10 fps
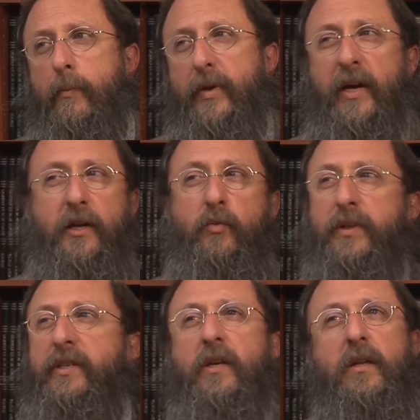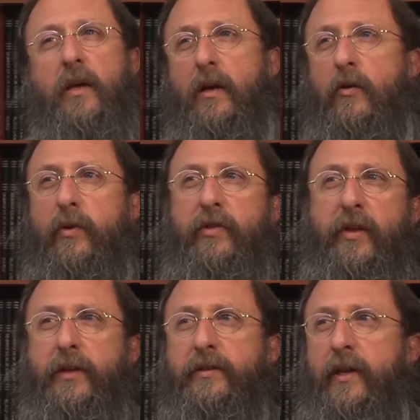Because we're dealing here with
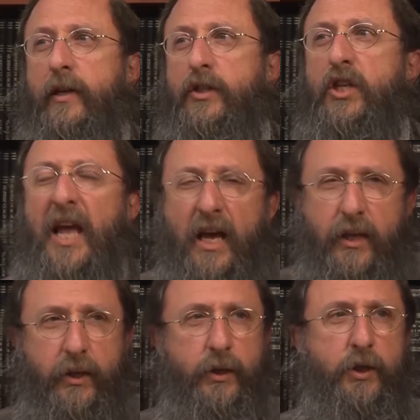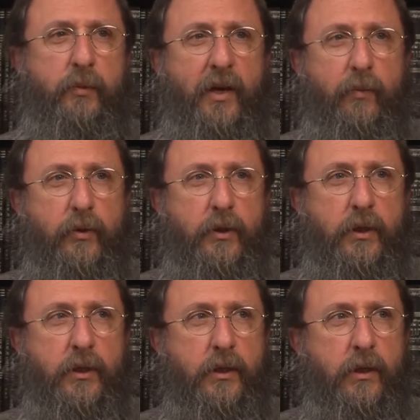things that challenge
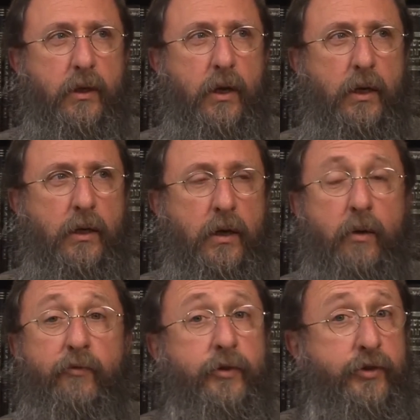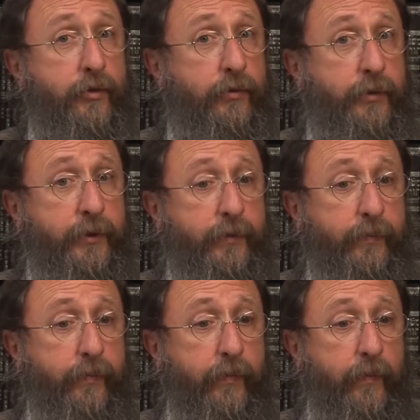people's comfort zones,
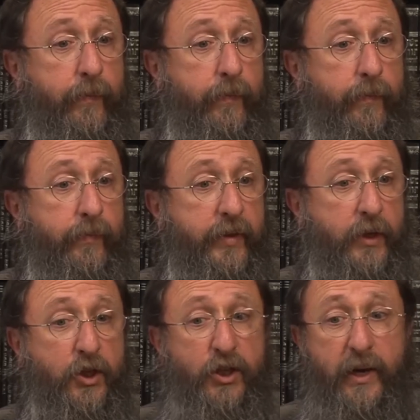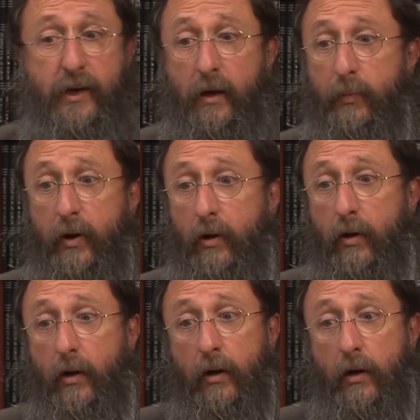that shake up
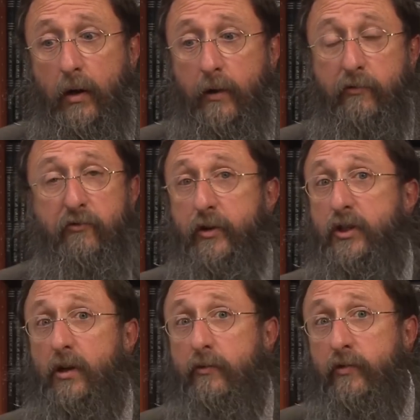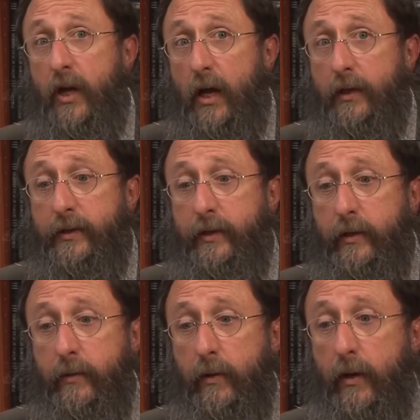our vision of
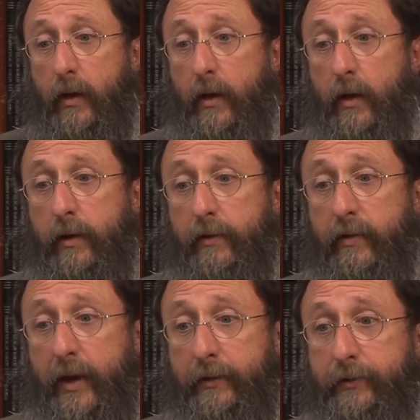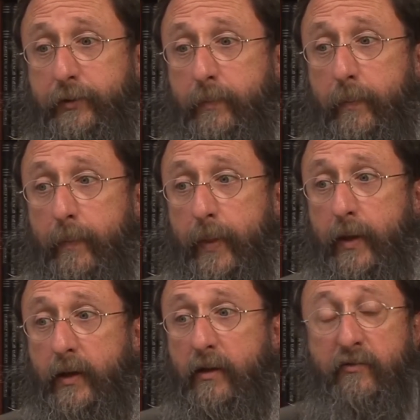reality, that
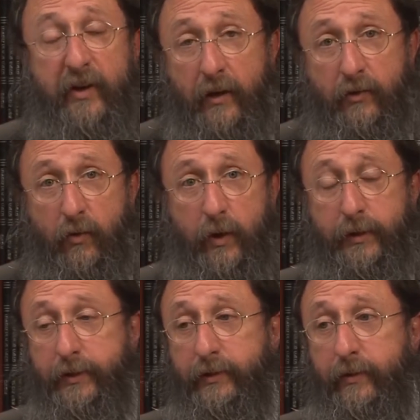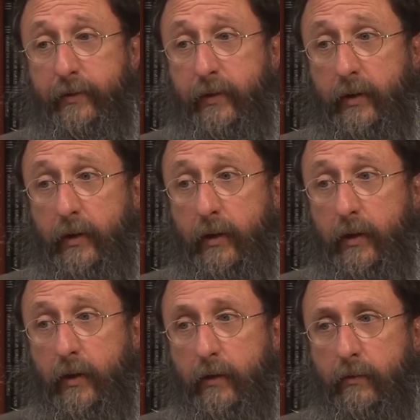convey to us the,
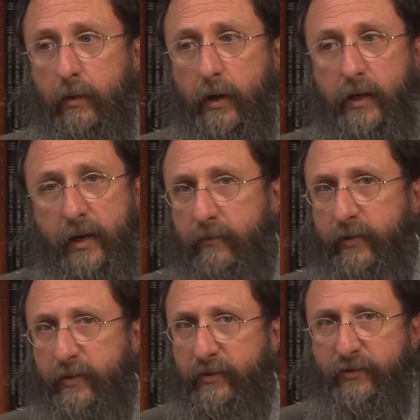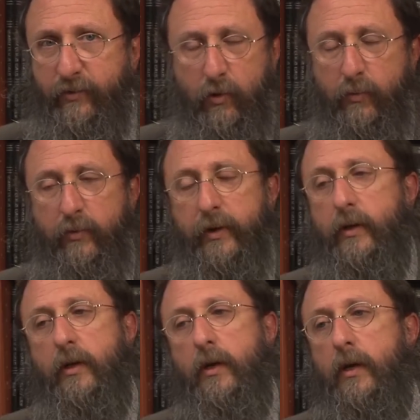again, very sobering